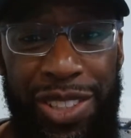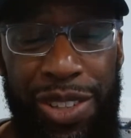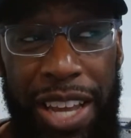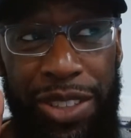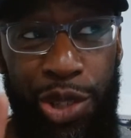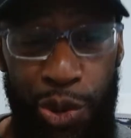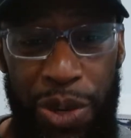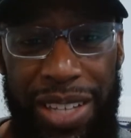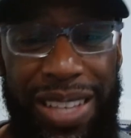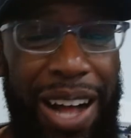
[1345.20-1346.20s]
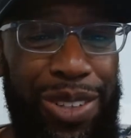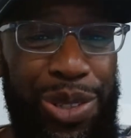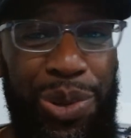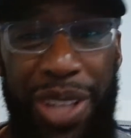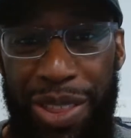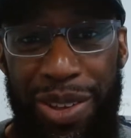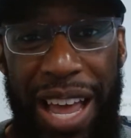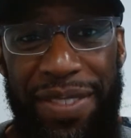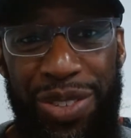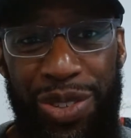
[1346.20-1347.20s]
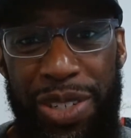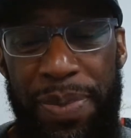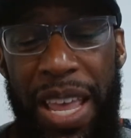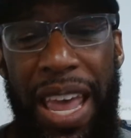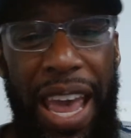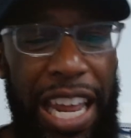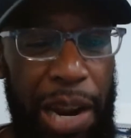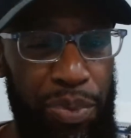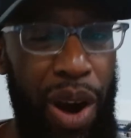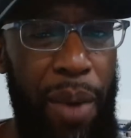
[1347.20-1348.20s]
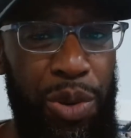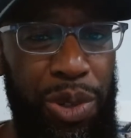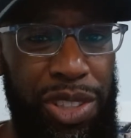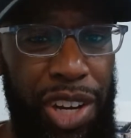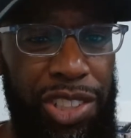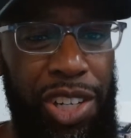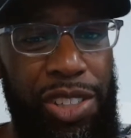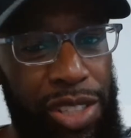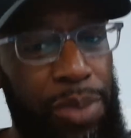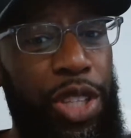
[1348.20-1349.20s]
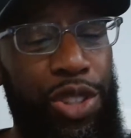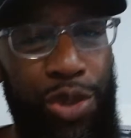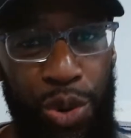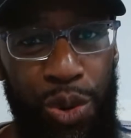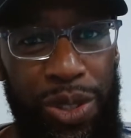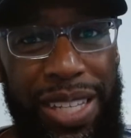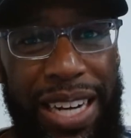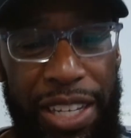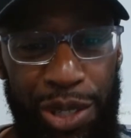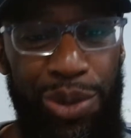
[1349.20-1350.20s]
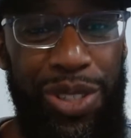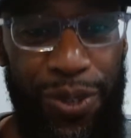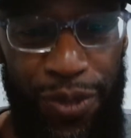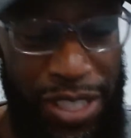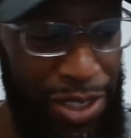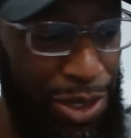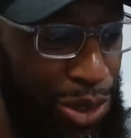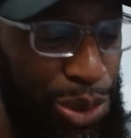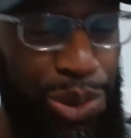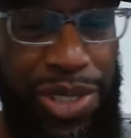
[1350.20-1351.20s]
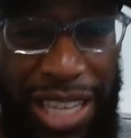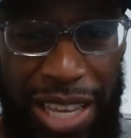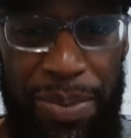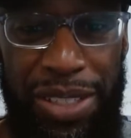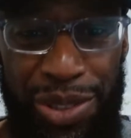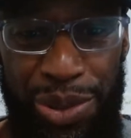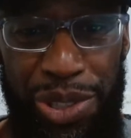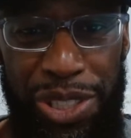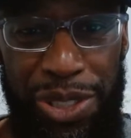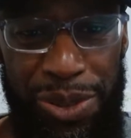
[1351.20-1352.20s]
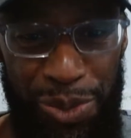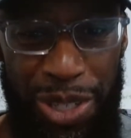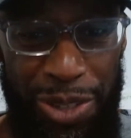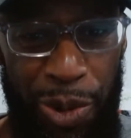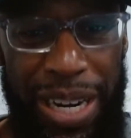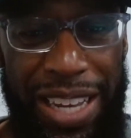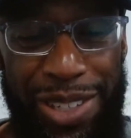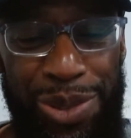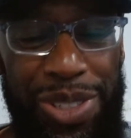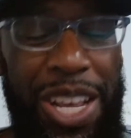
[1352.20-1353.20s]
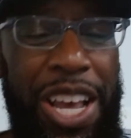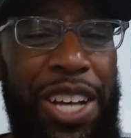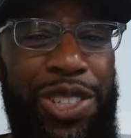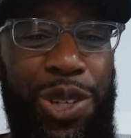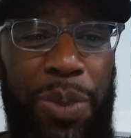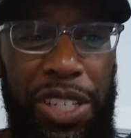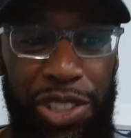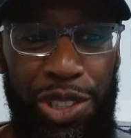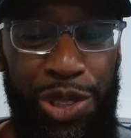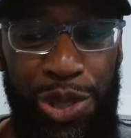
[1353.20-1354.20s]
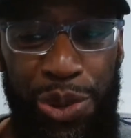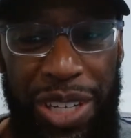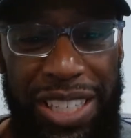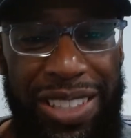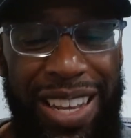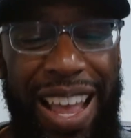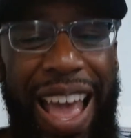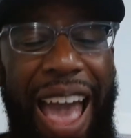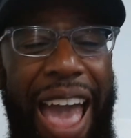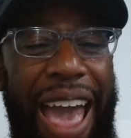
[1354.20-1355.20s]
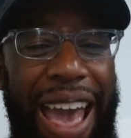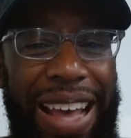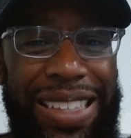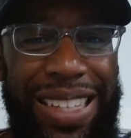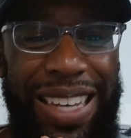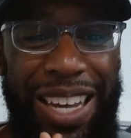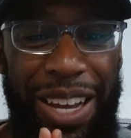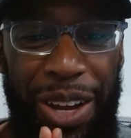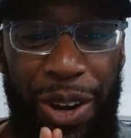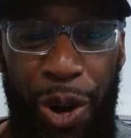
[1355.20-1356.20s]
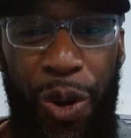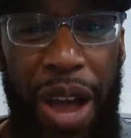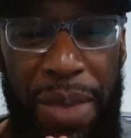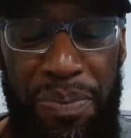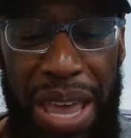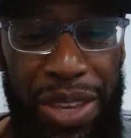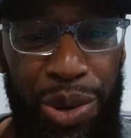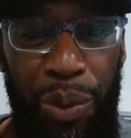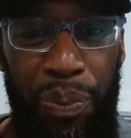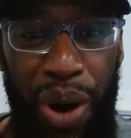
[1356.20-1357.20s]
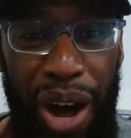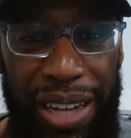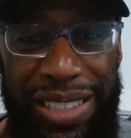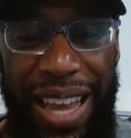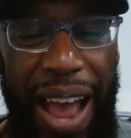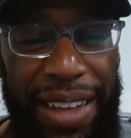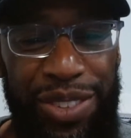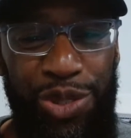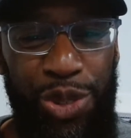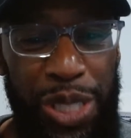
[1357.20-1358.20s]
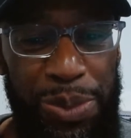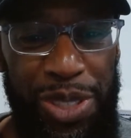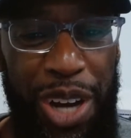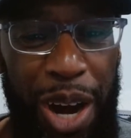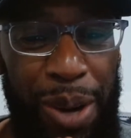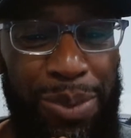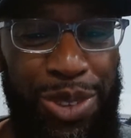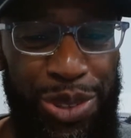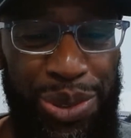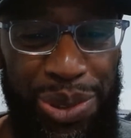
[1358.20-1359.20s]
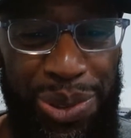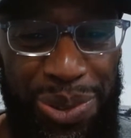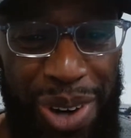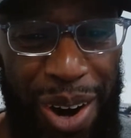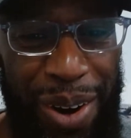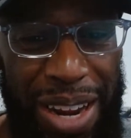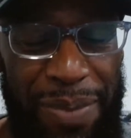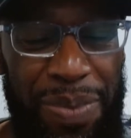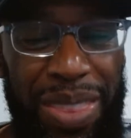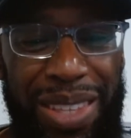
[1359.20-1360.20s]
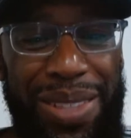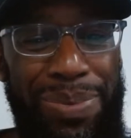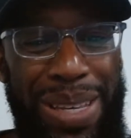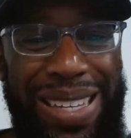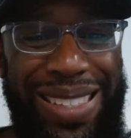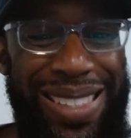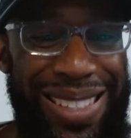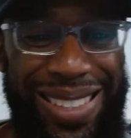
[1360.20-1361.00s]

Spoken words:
in 2 weeks, I'll do another live stream, and I probably will touch on some of the tools that I use, the physical tools, like in my studio, what I use. So make sure you tune in and go and make your podcast dreams come true. All right. Peace.